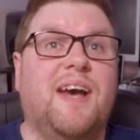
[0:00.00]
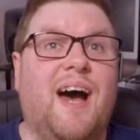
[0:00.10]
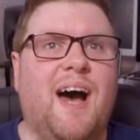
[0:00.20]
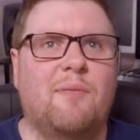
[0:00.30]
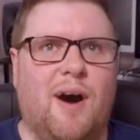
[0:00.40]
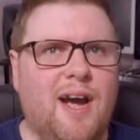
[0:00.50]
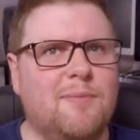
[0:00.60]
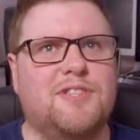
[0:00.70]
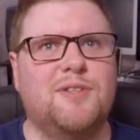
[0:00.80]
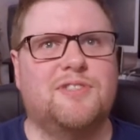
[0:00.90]
I am
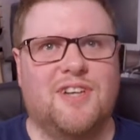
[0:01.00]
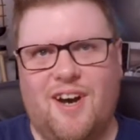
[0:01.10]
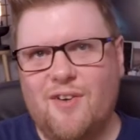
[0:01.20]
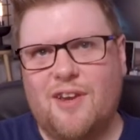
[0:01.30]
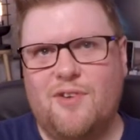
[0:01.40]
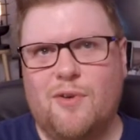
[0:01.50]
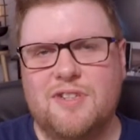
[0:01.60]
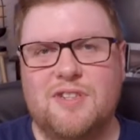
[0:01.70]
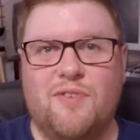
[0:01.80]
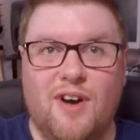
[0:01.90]
a tutor. I'll give you
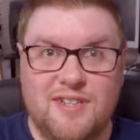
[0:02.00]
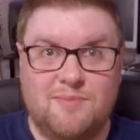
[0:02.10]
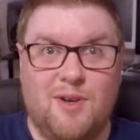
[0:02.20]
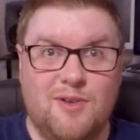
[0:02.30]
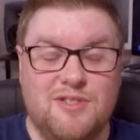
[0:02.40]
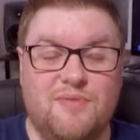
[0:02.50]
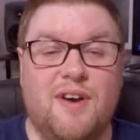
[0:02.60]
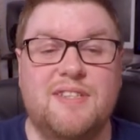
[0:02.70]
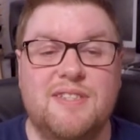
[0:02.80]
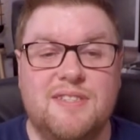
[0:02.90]
honest advice. My honest
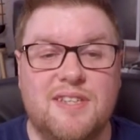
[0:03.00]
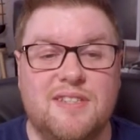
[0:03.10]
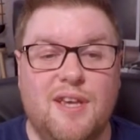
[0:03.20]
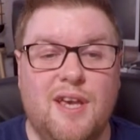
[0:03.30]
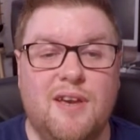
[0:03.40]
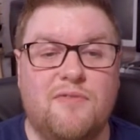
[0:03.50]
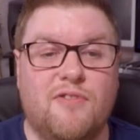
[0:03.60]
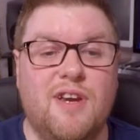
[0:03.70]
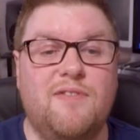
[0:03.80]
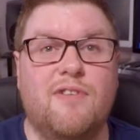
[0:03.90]
advice is here
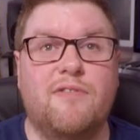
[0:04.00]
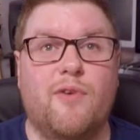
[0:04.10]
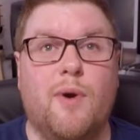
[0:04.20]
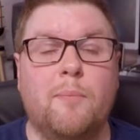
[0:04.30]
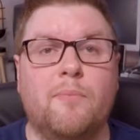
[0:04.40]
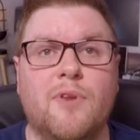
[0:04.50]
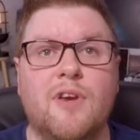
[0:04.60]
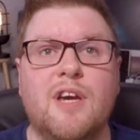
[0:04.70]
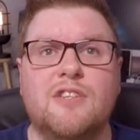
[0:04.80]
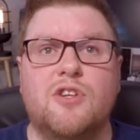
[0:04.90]
free for everyone.
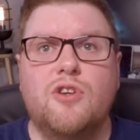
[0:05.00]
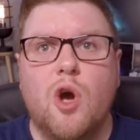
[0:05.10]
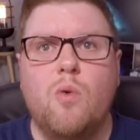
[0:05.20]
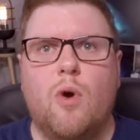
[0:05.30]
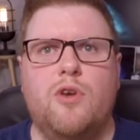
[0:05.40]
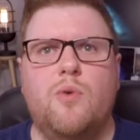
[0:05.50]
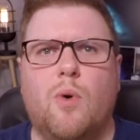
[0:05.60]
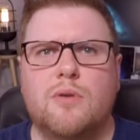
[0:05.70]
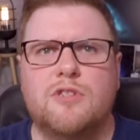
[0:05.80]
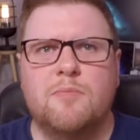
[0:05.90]
So know what you
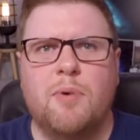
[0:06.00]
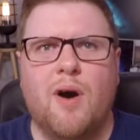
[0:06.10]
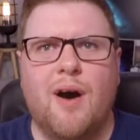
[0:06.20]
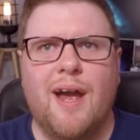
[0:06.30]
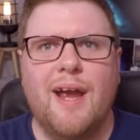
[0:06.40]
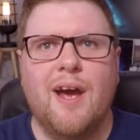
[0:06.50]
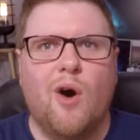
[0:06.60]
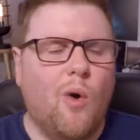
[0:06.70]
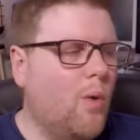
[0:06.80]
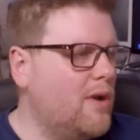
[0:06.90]
want to buy.
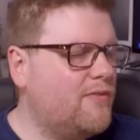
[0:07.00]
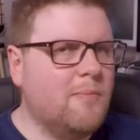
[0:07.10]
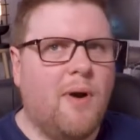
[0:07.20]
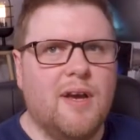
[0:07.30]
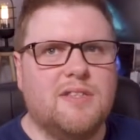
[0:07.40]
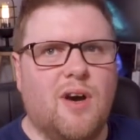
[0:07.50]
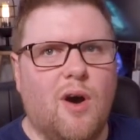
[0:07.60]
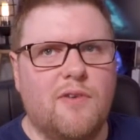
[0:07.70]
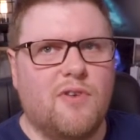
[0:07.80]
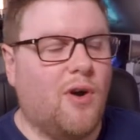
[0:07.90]
All of the mics that
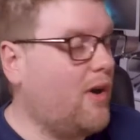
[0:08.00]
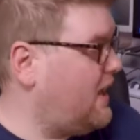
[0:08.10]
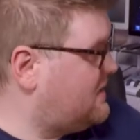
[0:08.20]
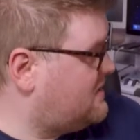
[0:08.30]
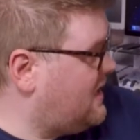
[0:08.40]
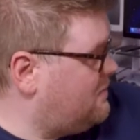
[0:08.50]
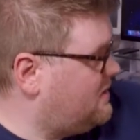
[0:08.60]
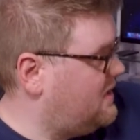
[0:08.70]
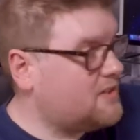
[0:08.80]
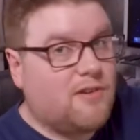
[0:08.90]
I've got, except
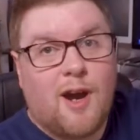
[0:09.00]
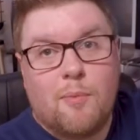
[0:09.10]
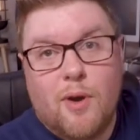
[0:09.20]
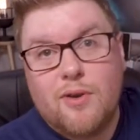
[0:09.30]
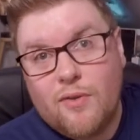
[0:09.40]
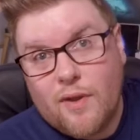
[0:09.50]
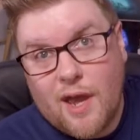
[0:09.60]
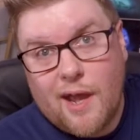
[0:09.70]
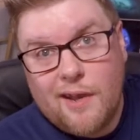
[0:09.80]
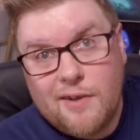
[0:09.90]
this crap one on the
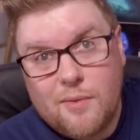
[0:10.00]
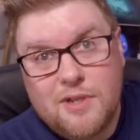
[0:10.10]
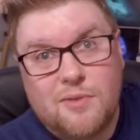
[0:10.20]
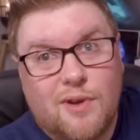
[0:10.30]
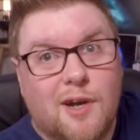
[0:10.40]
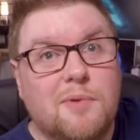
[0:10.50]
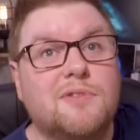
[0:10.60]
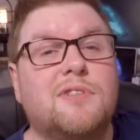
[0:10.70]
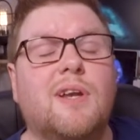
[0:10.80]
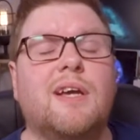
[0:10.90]
end, which we'll come on
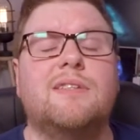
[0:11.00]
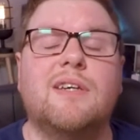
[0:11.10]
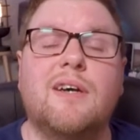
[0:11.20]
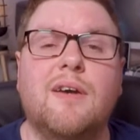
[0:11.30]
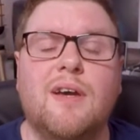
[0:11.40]
to later,